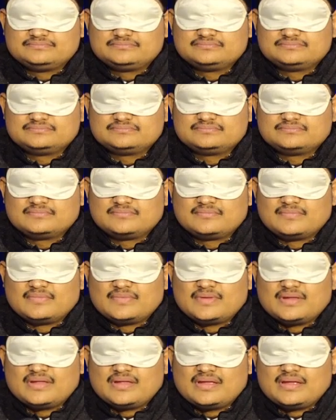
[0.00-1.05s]

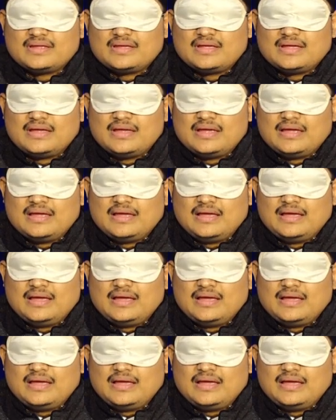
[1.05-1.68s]
(silence)